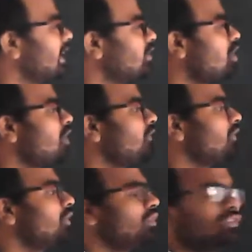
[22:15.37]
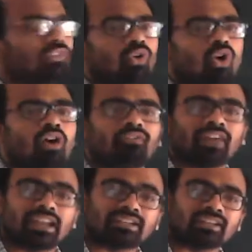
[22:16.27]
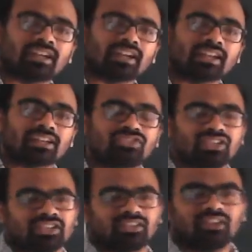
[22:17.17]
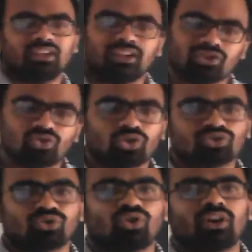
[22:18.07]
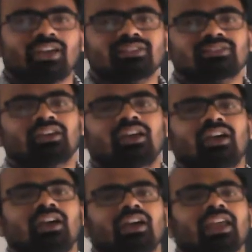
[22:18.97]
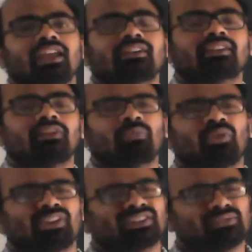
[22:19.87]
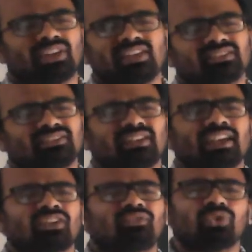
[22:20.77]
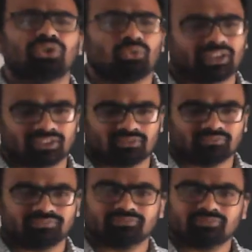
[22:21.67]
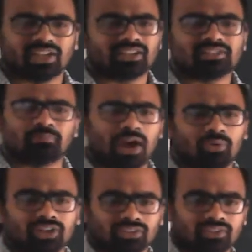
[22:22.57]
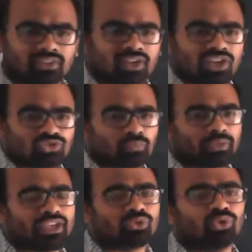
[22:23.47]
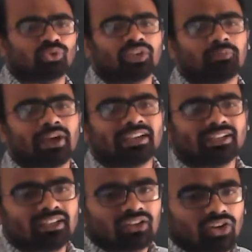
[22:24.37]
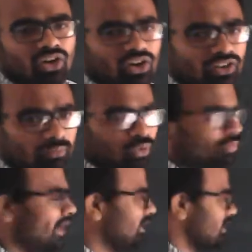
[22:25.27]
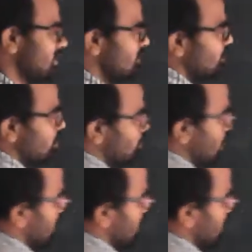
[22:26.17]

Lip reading: of flow of electrical energy is also called as electrical power. It is very easy. The rate of doing work, that is power. So P equal to E by T or W by T is the formula.